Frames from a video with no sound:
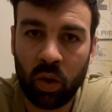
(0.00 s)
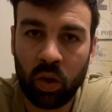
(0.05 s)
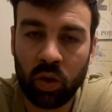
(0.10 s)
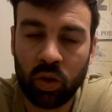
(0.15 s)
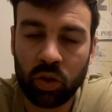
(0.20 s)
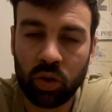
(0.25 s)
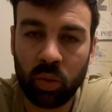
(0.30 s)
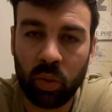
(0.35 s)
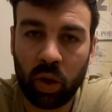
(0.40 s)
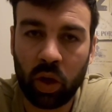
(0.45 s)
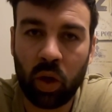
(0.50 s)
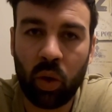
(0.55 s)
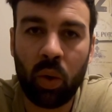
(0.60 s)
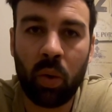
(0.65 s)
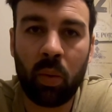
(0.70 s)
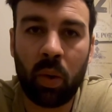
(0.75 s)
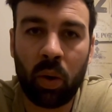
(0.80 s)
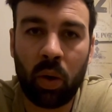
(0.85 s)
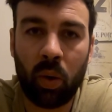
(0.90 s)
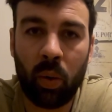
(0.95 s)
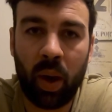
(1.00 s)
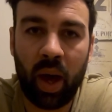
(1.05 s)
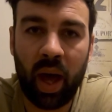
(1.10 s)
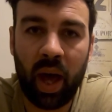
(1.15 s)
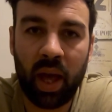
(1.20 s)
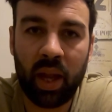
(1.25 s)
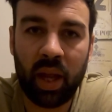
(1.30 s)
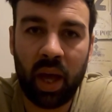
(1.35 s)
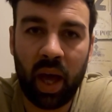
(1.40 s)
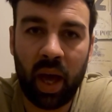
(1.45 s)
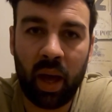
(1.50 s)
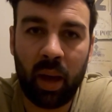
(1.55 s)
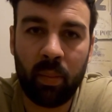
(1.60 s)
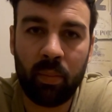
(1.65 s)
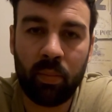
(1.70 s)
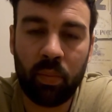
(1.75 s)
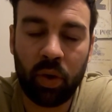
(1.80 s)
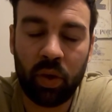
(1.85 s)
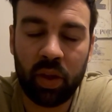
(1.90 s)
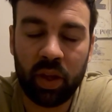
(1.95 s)
So we're going to go ahead
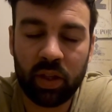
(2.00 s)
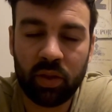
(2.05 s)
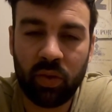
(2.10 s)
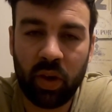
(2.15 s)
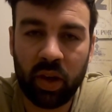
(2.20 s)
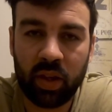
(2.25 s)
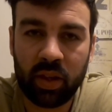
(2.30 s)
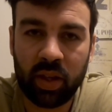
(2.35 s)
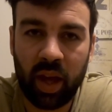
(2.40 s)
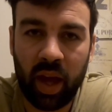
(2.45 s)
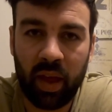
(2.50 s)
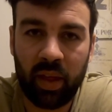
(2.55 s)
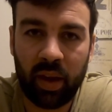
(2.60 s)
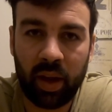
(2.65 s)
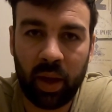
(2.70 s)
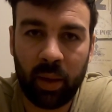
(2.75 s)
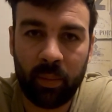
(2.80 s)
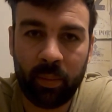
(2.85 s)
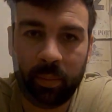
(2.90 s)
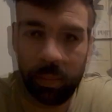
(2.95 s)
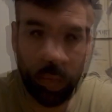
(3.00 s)
and put this rig together now.